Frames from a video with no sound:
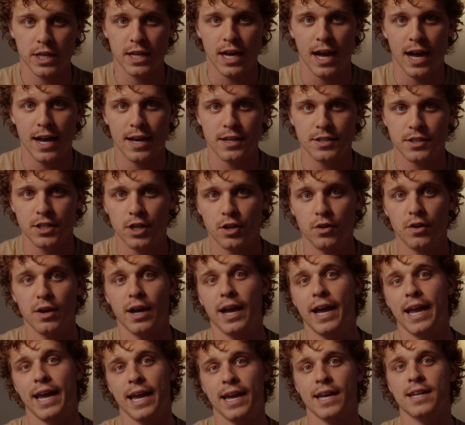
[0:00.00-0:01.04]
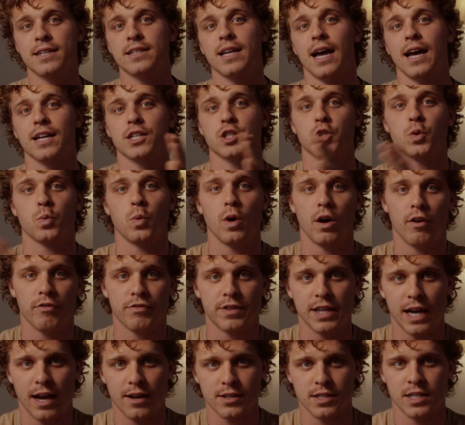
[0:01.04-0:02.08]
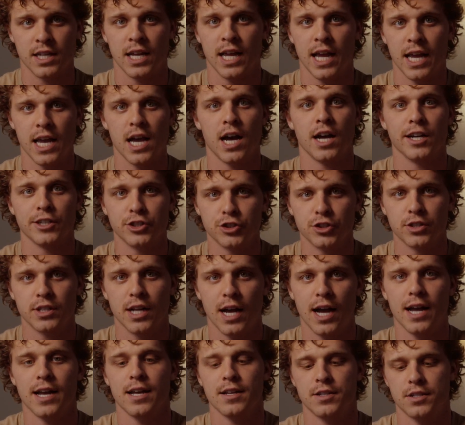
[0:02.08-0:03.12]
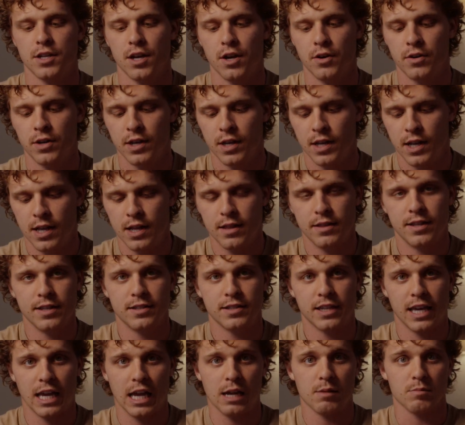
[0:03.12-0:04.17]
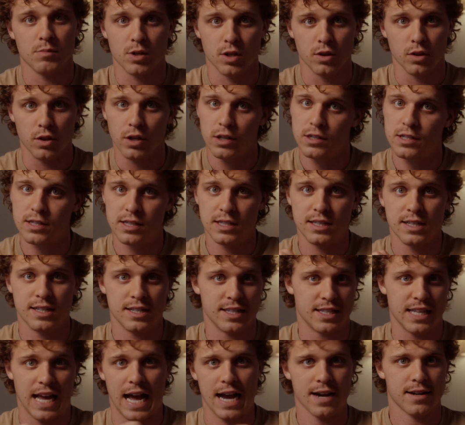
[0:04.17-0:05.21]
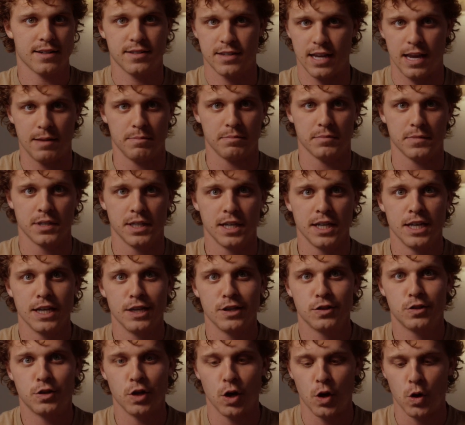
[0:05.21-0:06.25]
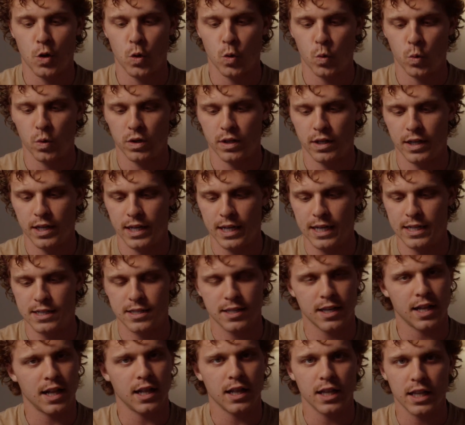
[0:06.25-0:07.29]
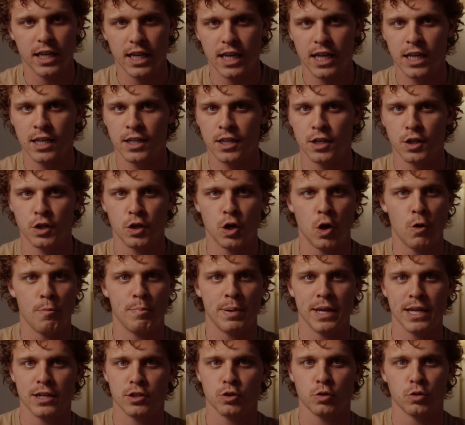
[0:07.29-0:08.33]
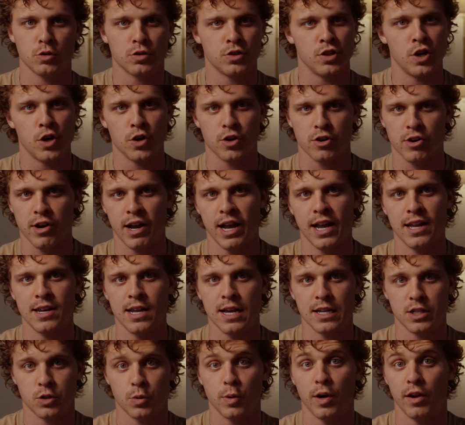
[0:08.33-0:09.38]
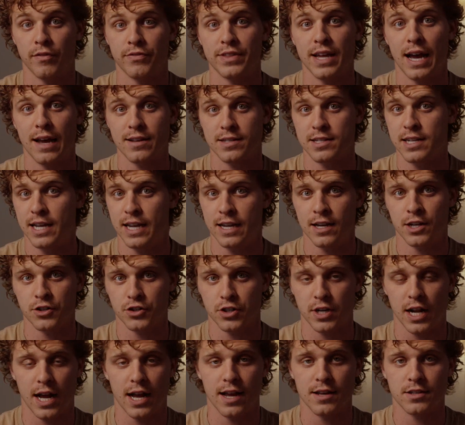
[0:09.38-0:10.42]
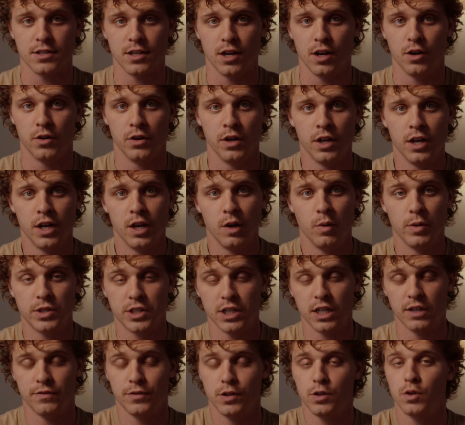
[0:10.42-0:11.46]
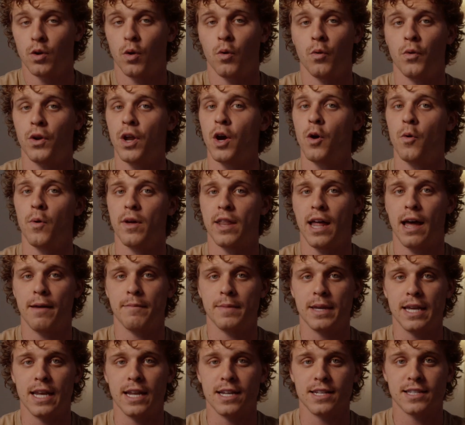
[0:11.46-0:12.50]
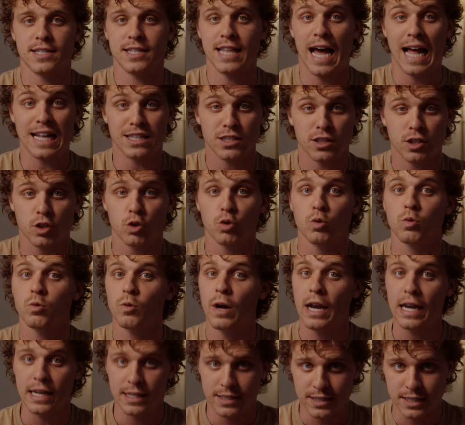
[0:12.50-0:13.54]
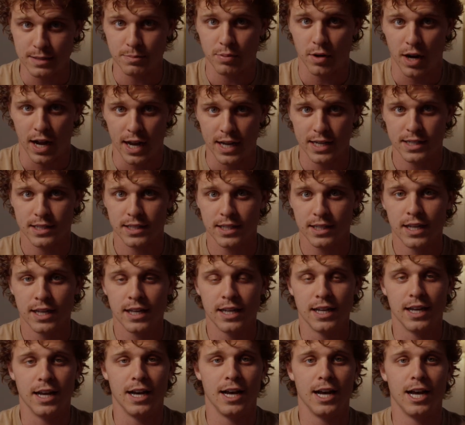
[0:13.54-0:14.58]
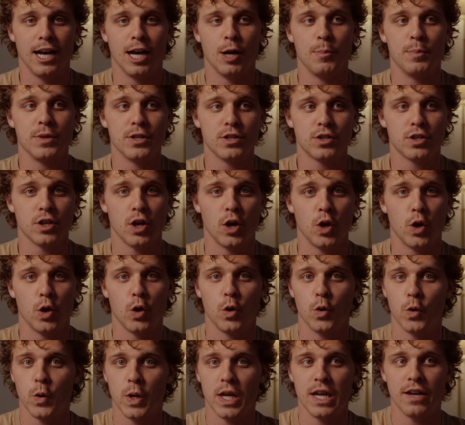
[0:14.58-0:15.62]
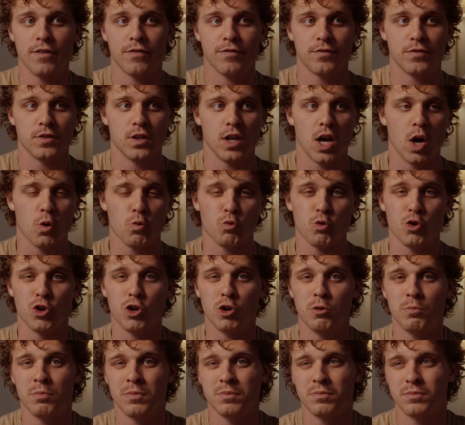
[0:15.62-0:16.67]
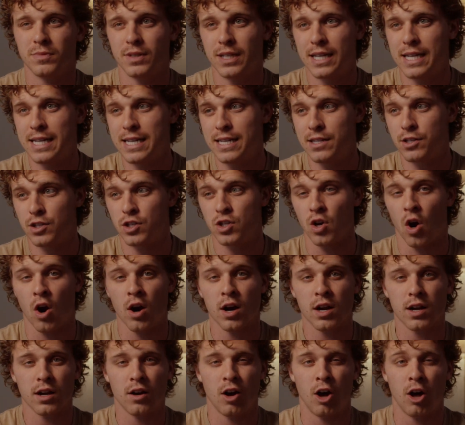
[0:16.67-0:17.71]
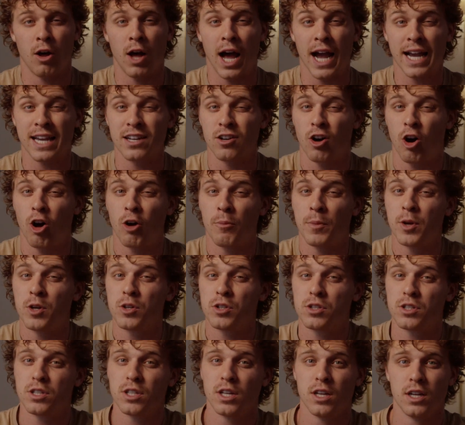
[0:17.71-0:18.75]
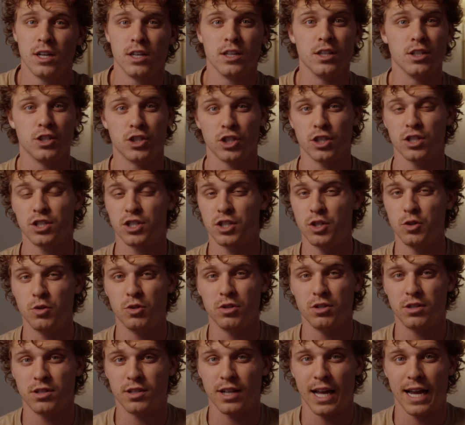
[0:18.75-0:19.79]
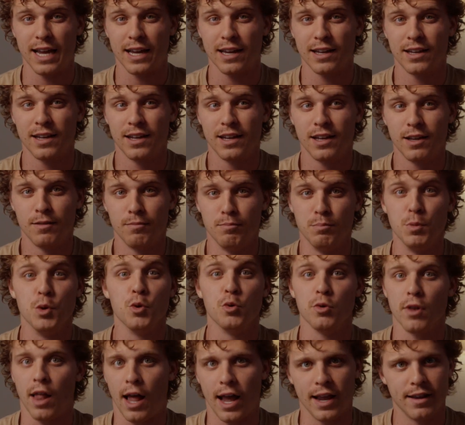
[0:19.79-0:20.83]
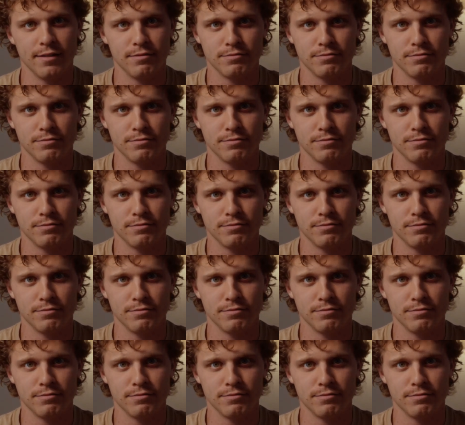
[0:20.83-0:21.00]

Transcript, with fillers: ISO and at 12,800 ISO, this camera looks the exact same. So it's clean, no pixels, no grain at 12,800 ISO, which if you don't know what that means, that's crazy bright. Um, so if a room is dark, I can almost just use like Moonlight.